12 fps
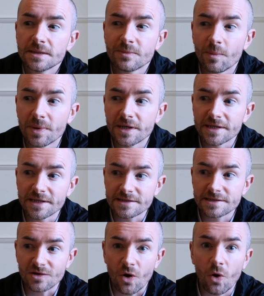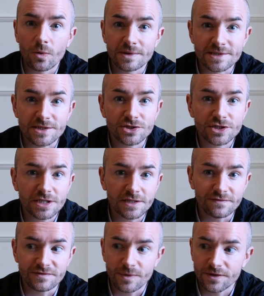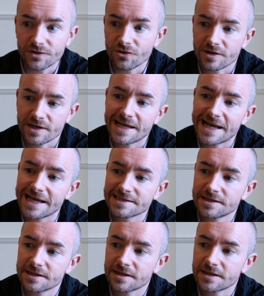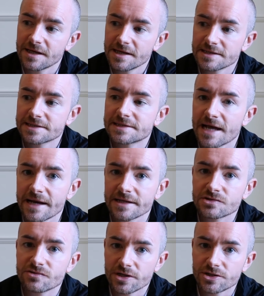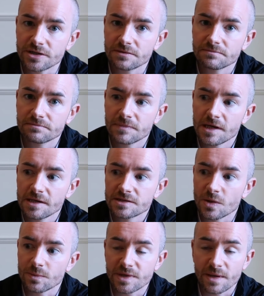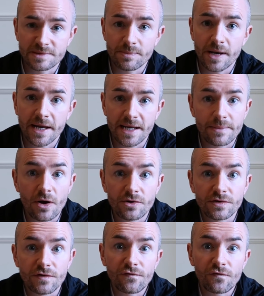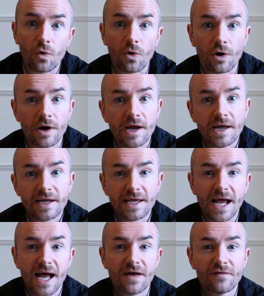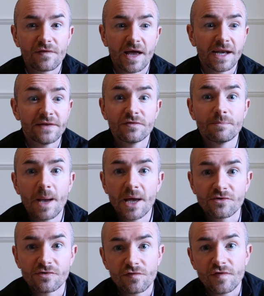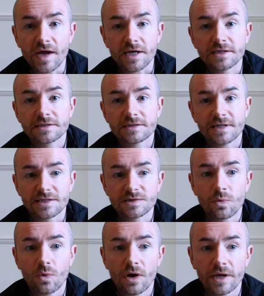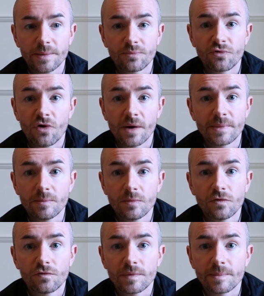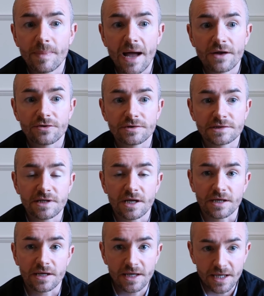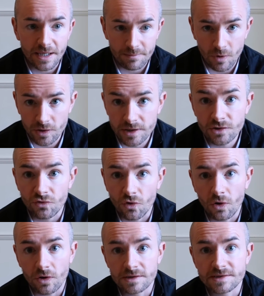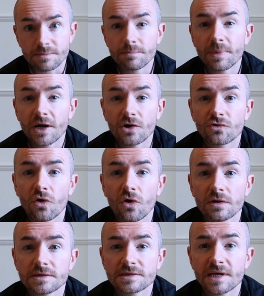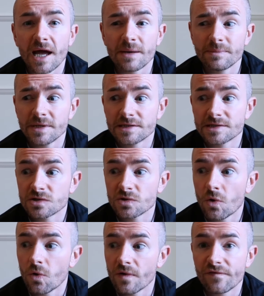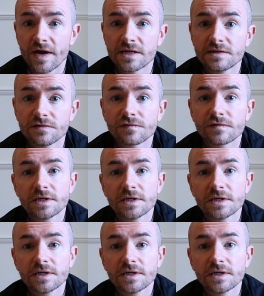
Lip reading: Mobility isn't always achieved with your classic static stretching. Sometimes playing about on the floor can have an even better effect. That's why primal movement patterns like monkey crawls and bear crawls can be so effective.